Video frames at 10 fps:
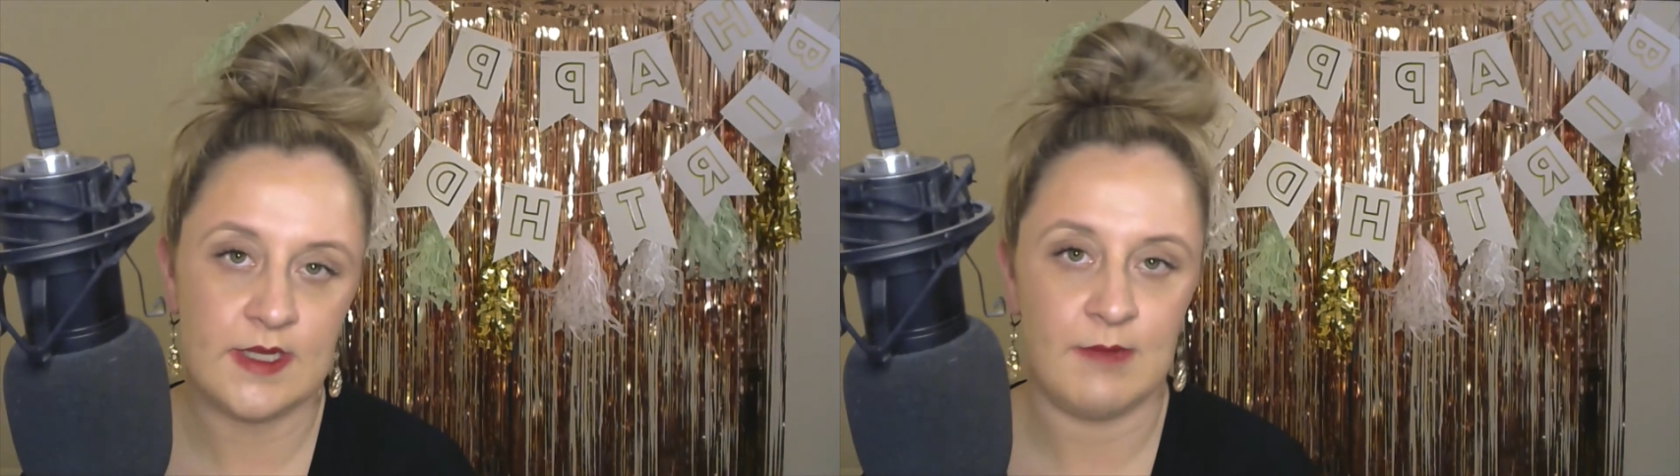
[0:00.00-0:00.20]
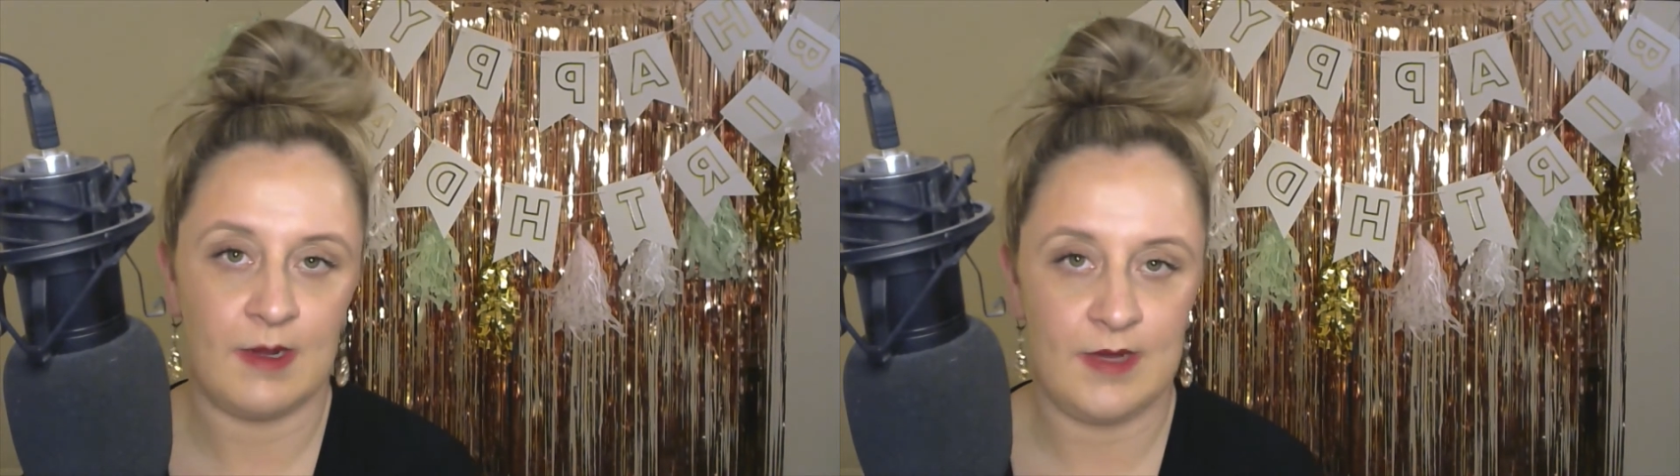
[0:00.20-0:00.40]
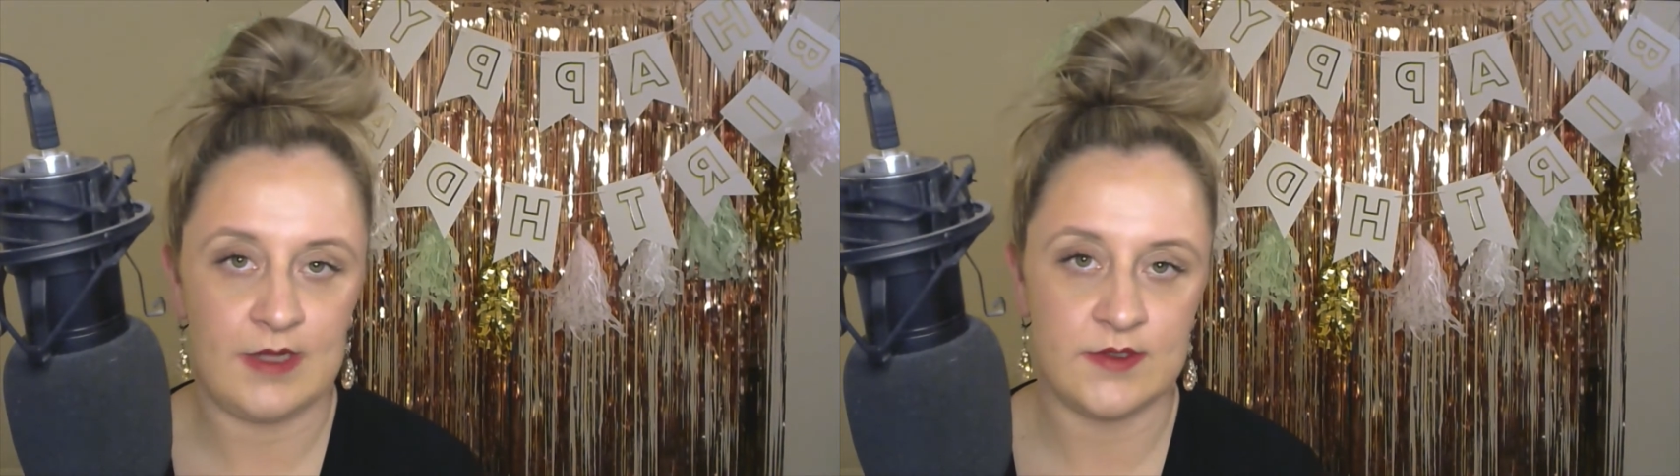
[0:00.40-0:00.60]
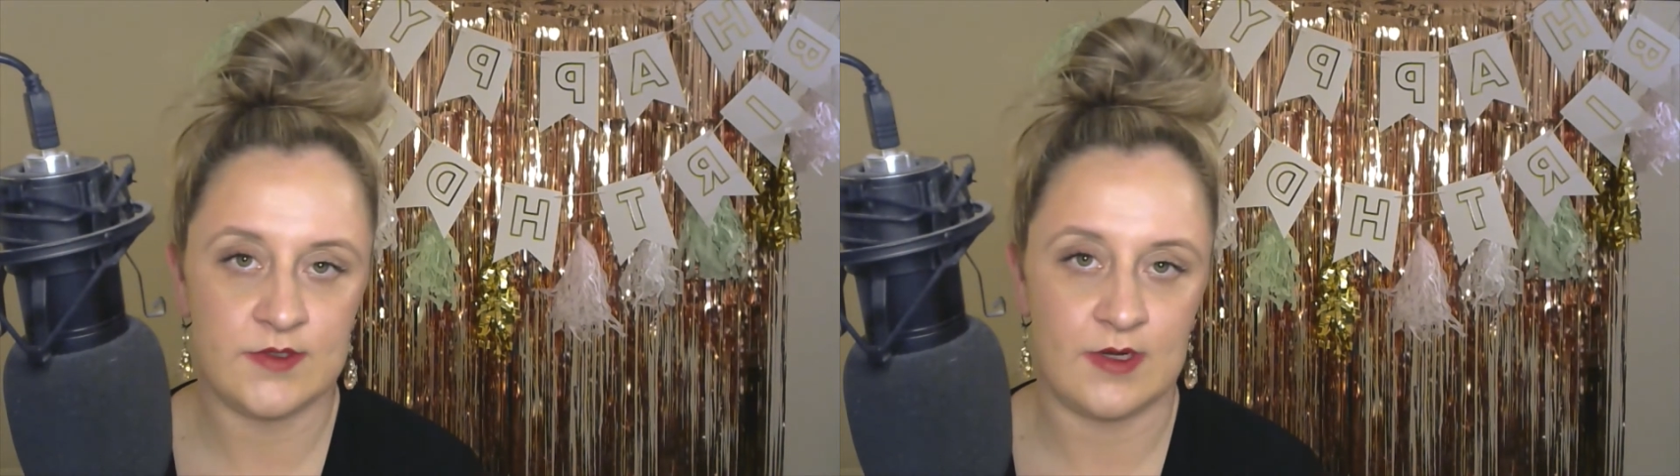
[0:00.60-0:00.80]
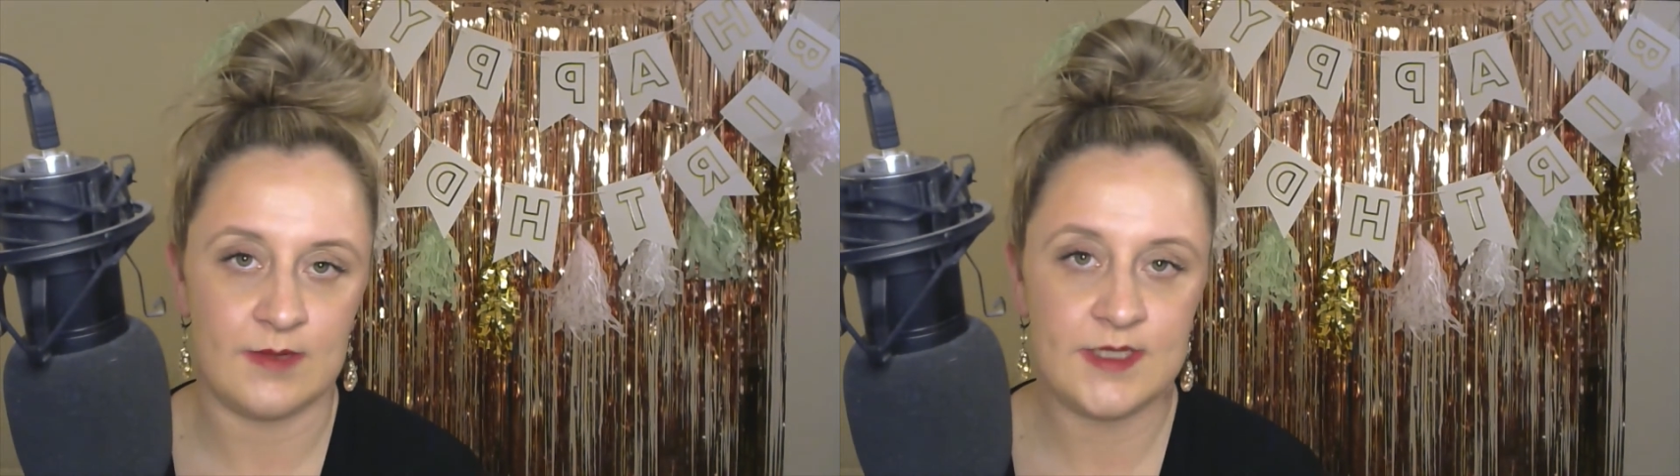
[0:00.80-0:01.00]
in my
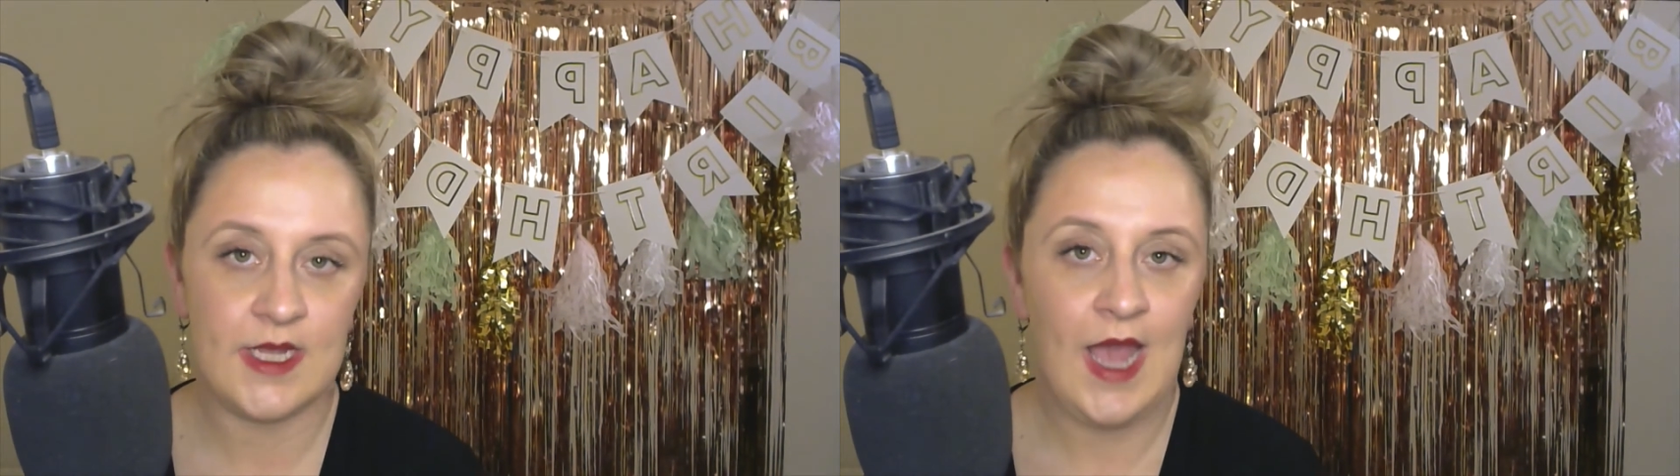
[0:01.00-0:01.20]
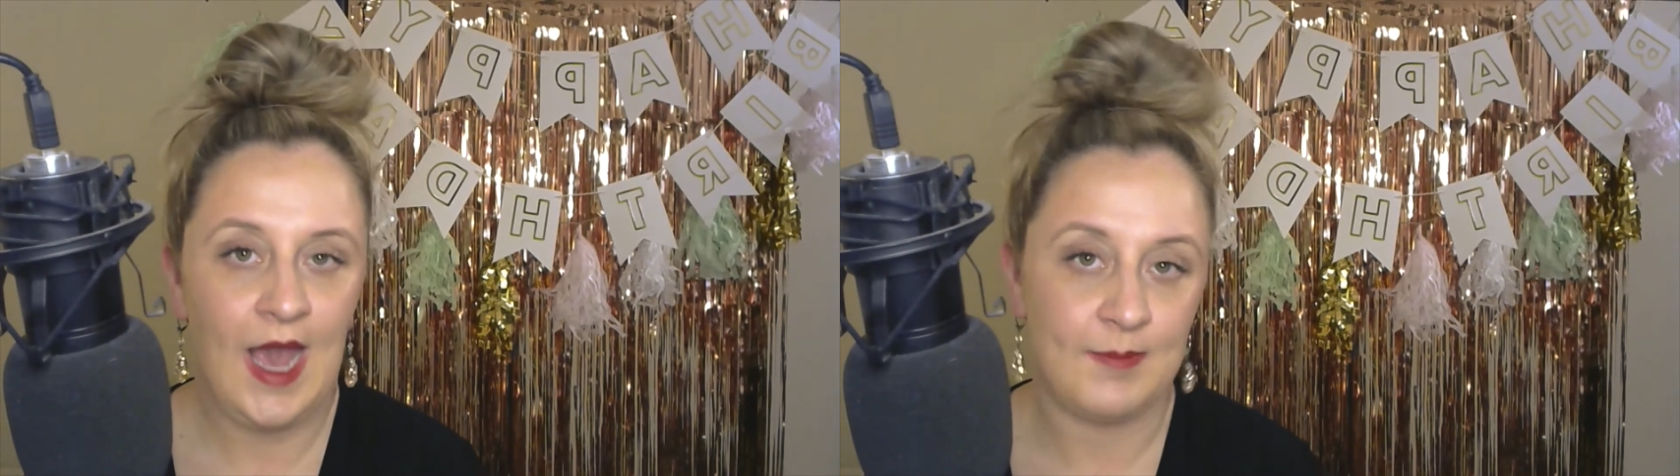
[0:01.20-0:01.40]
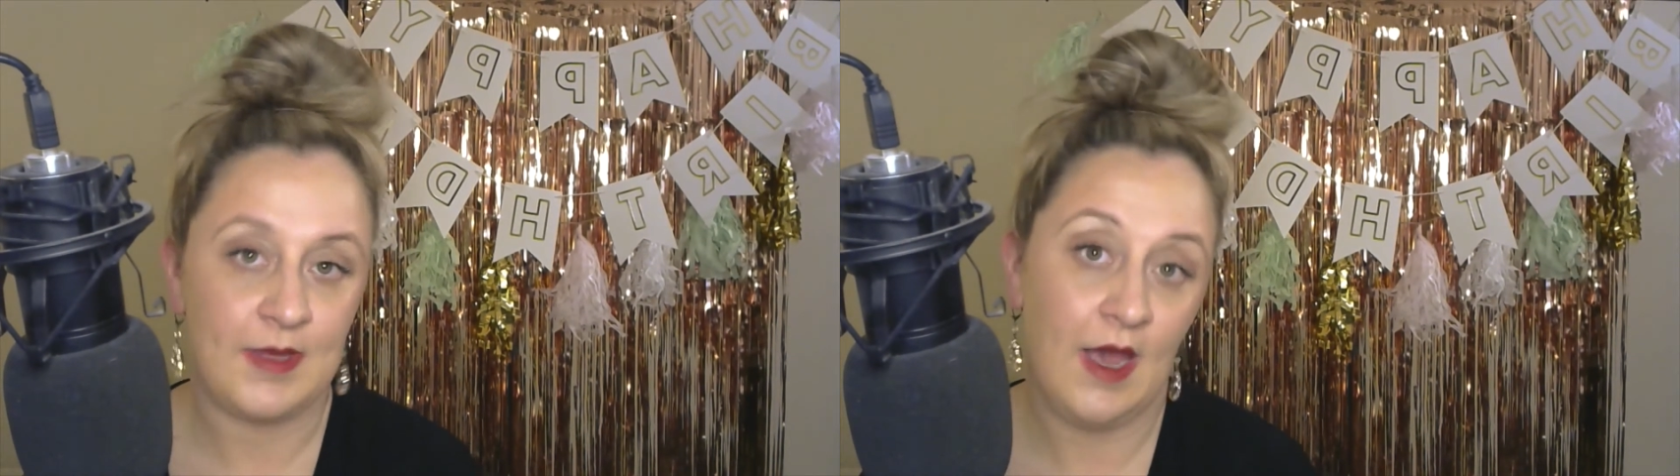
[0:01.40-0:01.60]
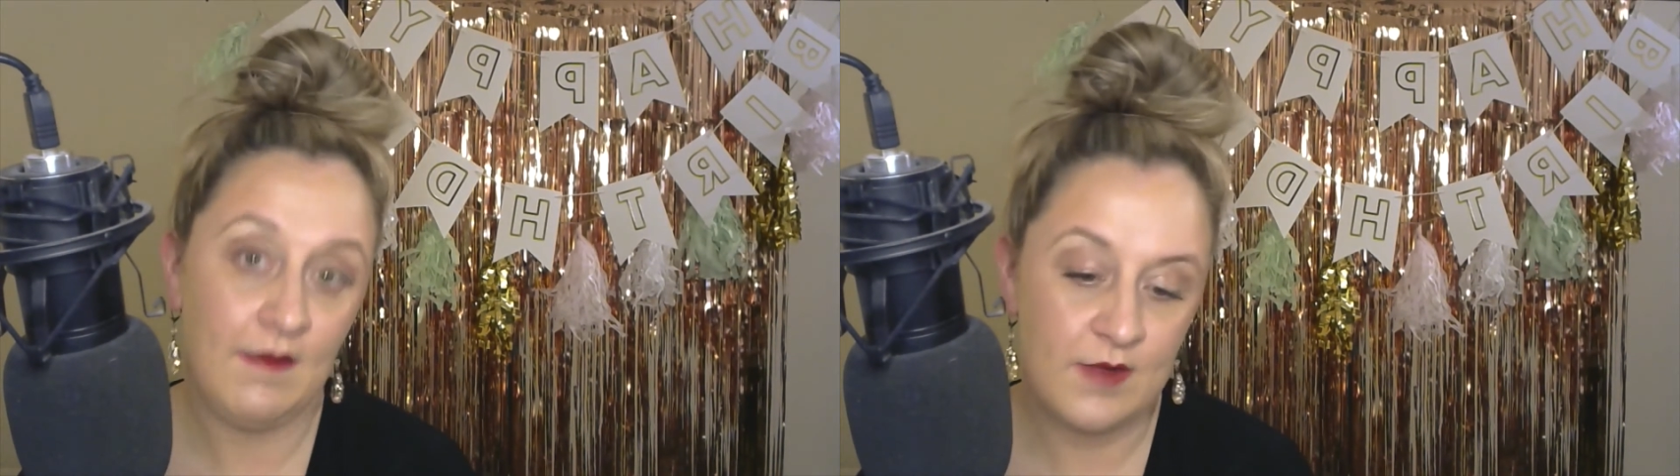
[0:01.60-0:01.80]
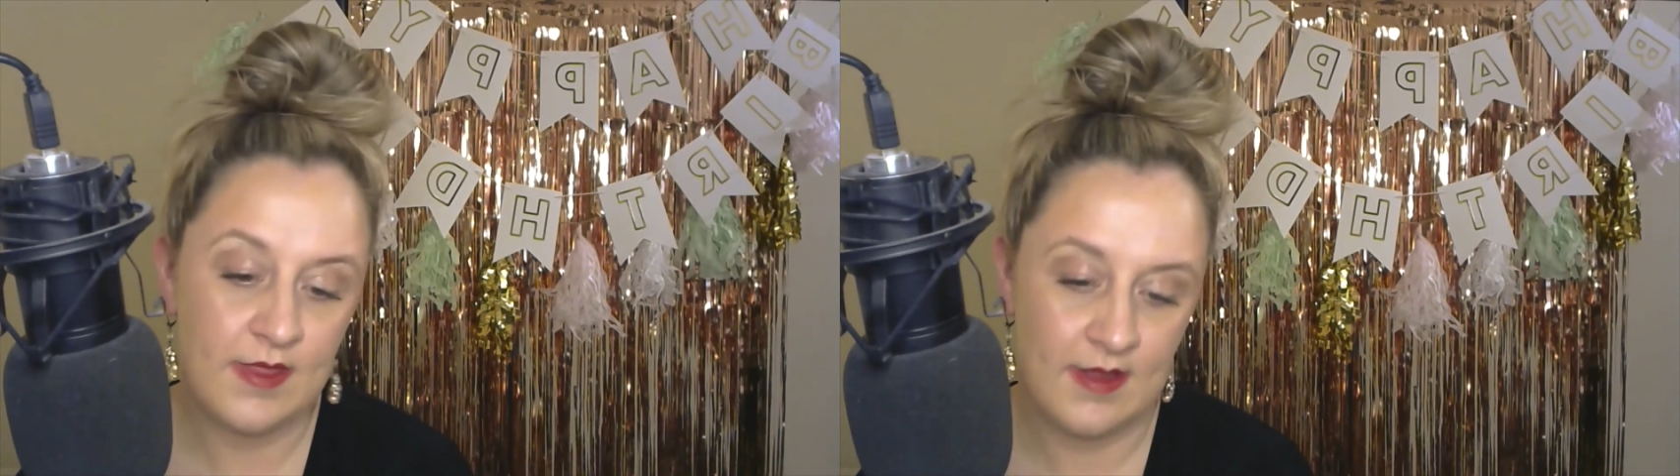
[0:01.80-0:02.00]
manuscript, Happy
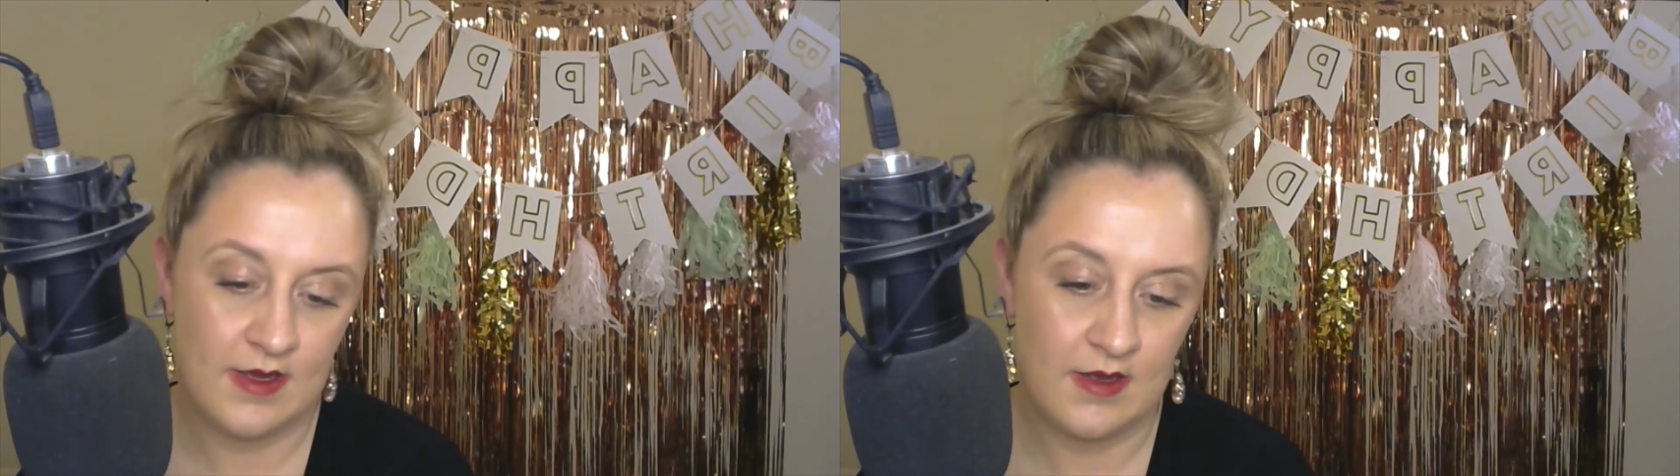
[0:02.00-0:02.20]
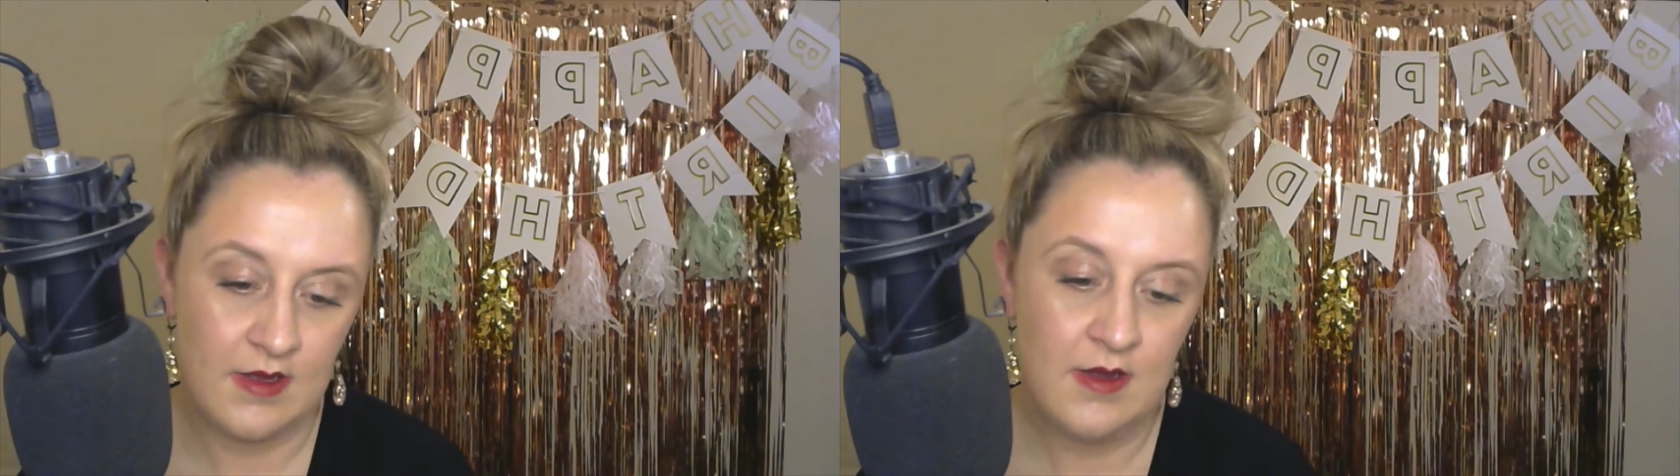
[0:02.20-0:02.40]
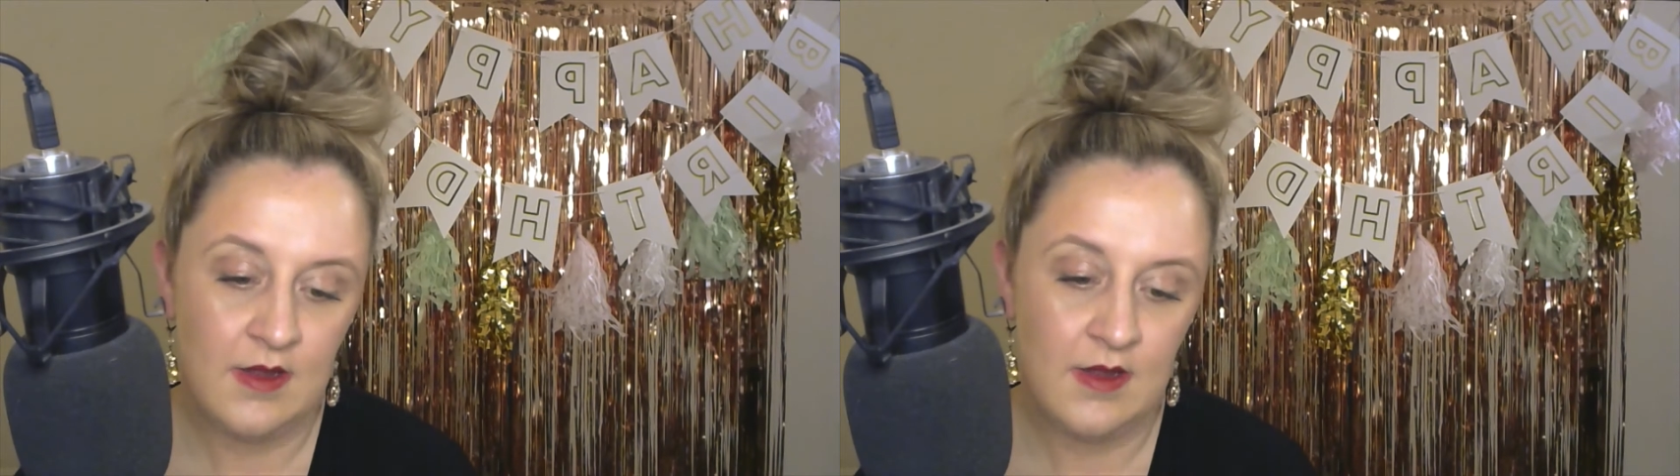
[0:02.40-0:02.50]
Everything,